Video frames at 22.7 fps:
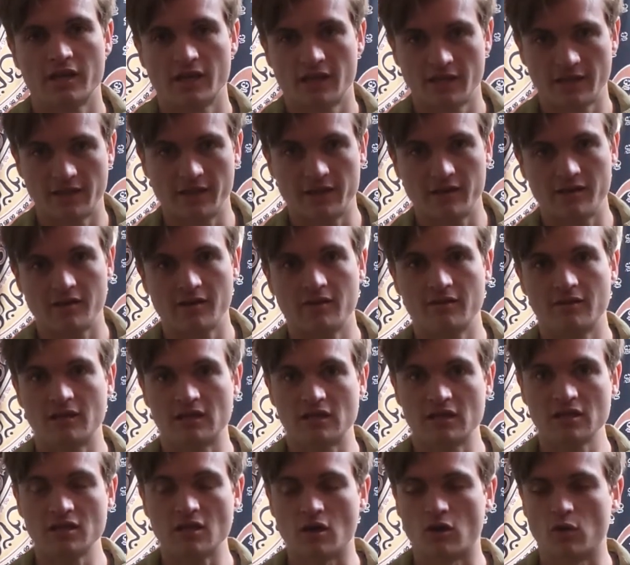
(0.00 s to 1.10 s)
in the
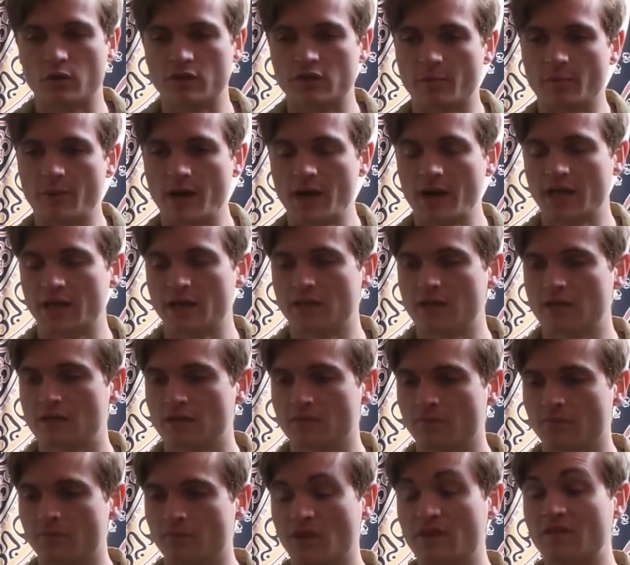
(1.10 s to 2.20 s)
ego, in the mind,
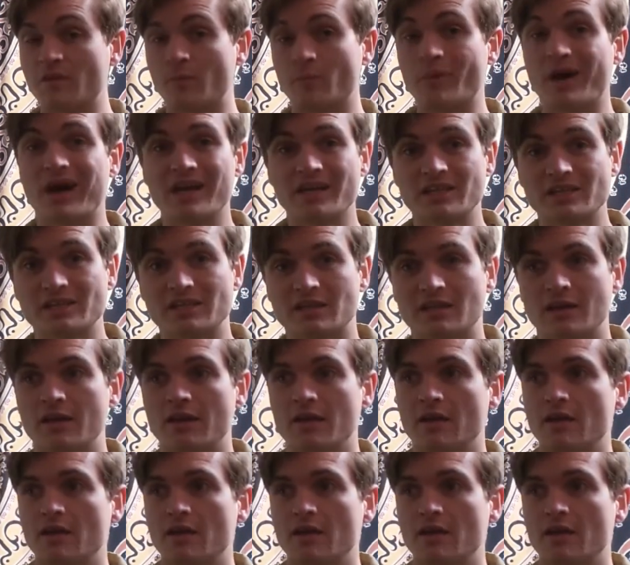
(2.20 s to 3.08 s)
in the body,